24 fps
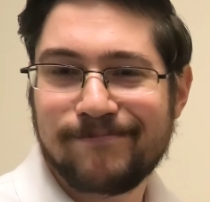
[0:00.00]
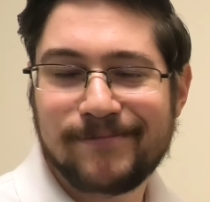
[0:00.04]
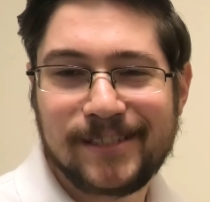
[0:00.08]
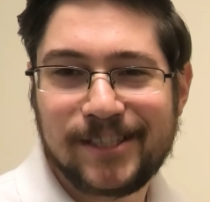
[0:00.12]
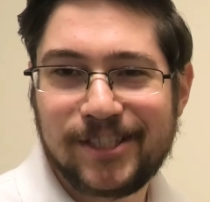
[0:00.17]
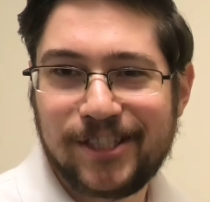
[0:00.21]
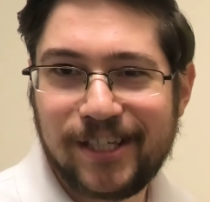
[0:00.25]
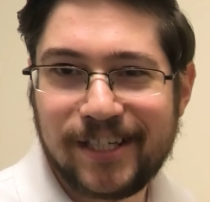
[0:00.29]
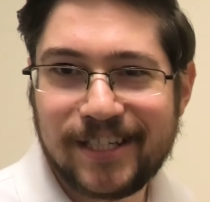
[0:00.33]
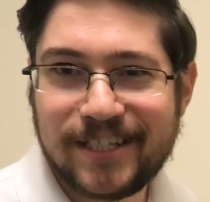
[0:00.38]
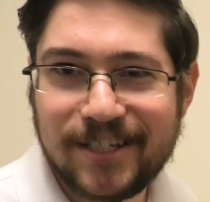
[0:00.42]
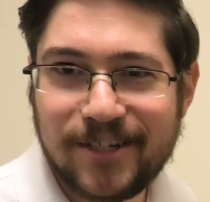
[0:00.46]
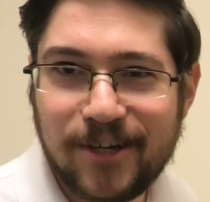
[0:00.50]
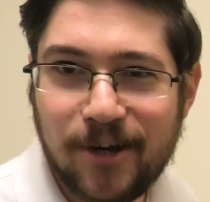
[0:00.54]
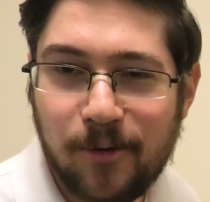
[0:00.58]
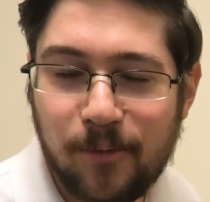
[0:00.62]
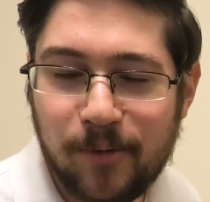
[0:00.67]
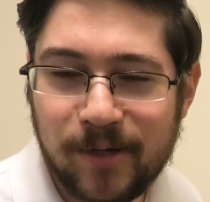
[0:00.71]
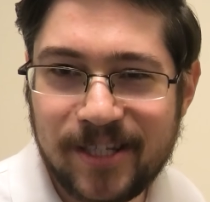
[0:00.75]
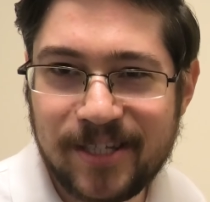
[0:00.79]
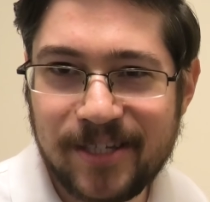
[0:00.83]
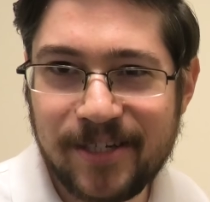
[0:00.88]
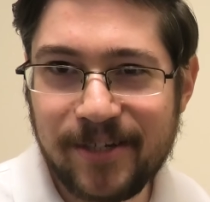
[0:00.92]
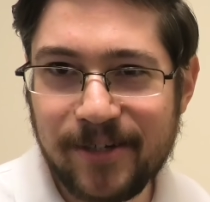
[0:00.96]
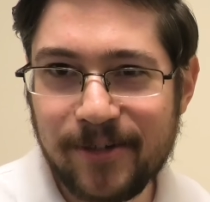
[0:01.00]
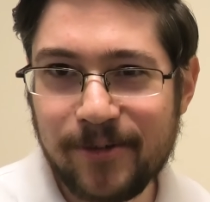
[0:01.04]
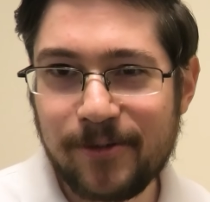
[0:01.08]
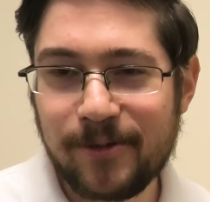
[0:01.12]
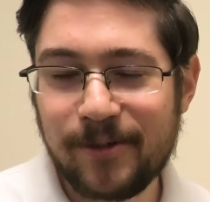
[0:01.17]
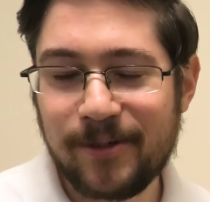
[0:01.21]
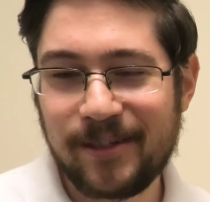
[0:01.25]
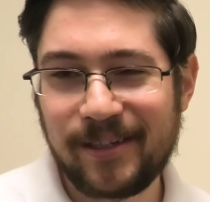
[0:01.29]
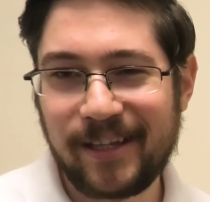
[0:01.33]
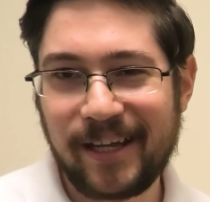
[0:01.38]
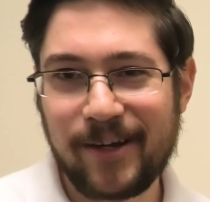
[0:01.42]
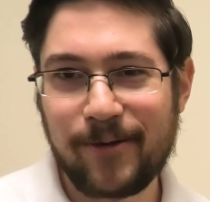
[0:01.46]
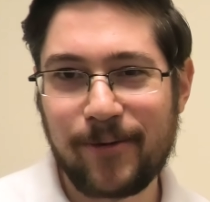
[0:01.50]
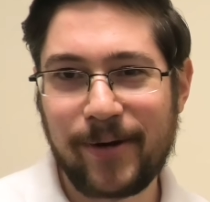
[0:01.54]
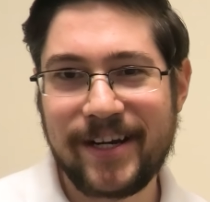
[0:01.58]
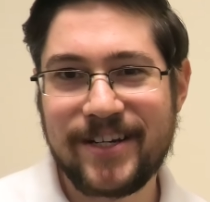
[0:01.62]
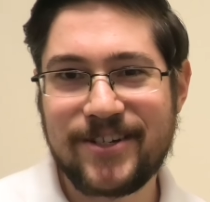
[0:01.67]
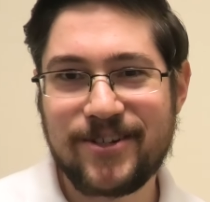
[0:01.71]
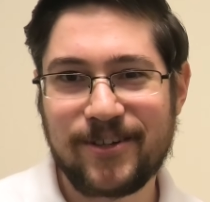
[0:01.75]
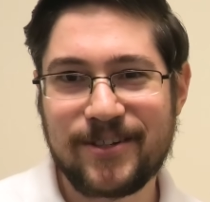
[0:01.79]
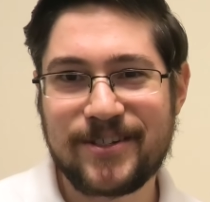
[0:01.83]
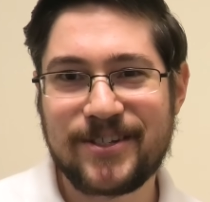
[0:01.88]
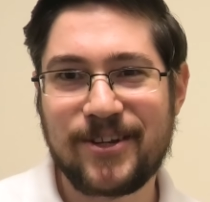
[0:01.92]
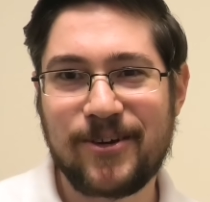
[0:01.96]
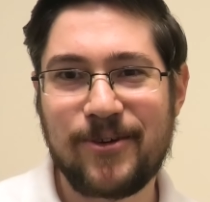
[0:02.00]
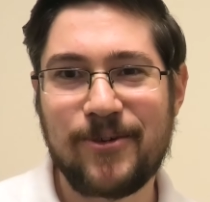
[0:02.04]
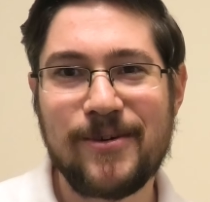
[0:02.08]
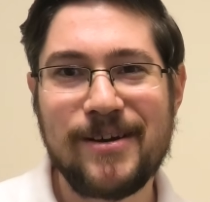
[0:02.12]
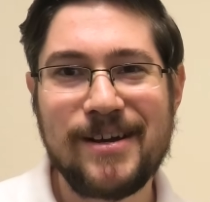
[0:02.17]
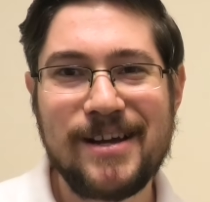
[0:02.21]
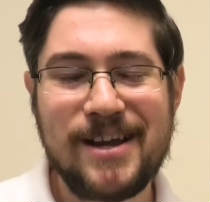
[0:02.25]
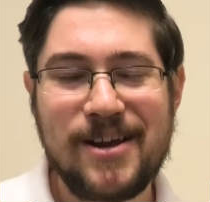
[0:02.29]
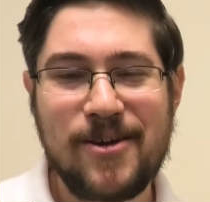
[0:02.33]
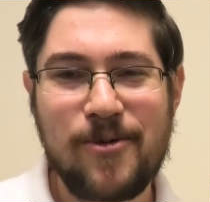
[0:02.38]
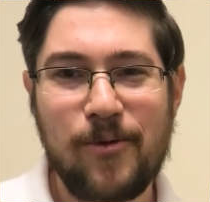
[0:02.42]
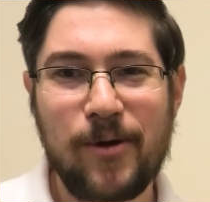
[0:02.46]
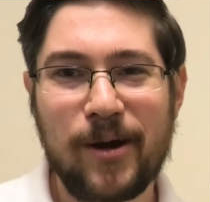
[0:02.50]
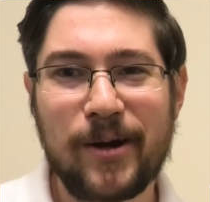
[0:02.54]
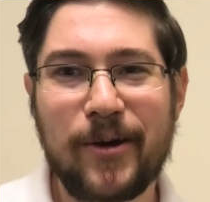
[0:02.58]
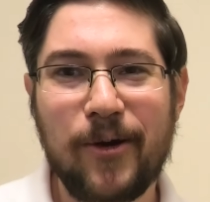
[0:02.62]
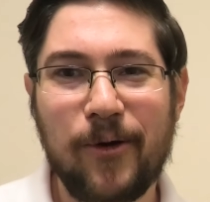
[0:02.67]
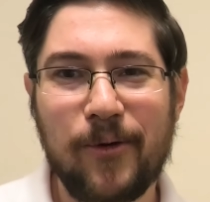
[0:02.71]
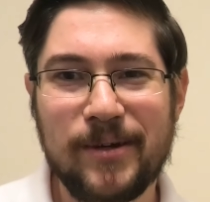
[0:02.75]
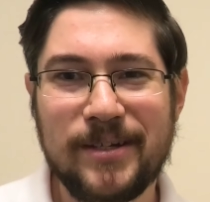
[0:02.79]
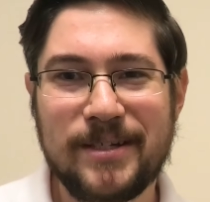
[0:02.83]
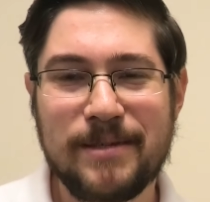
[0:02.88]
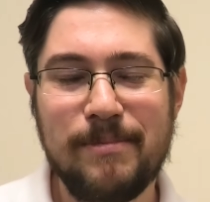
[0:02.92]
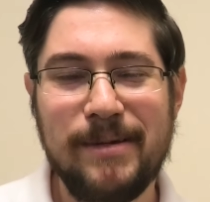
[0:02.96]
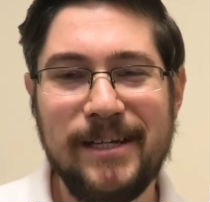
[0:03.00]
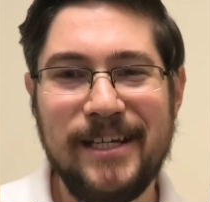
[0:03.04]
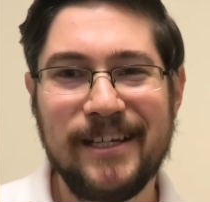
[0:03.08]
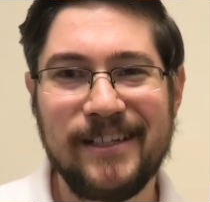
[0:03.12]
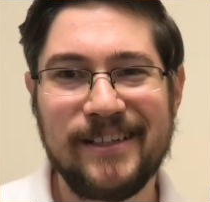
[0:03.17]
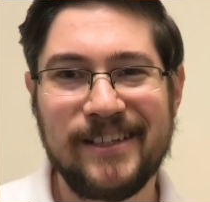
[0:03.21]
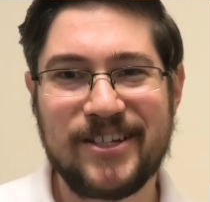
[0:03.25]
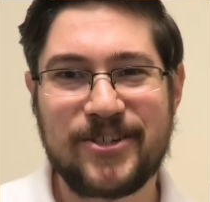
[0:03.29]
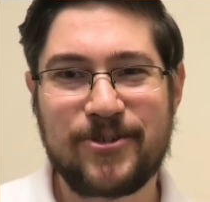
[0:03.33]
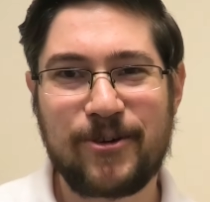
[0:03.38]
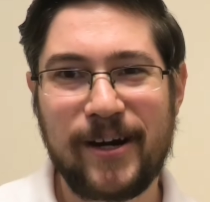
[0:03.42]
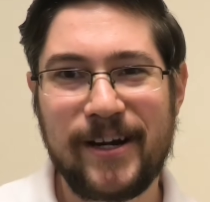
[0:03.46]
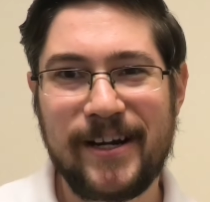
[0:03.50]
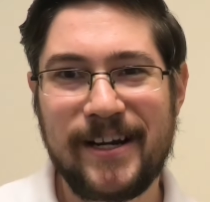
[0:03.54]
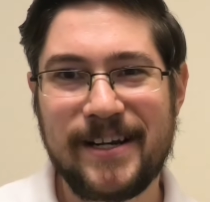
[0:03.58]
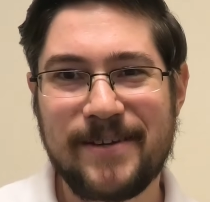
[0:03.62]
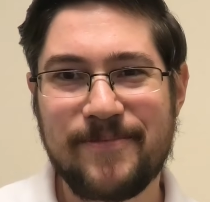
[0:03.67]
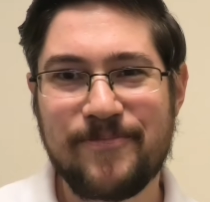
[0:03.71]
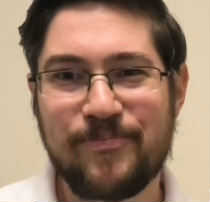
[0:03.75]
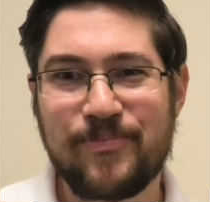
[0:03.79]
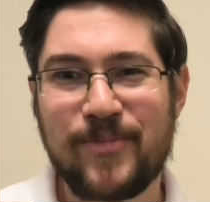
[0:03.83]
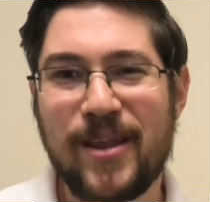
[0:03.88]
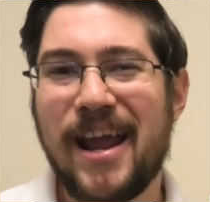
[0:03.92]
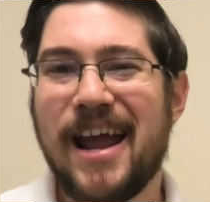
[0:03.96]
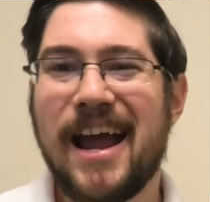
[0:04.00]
She doesn't know what to do, like Rachel, so we're going to begin the training.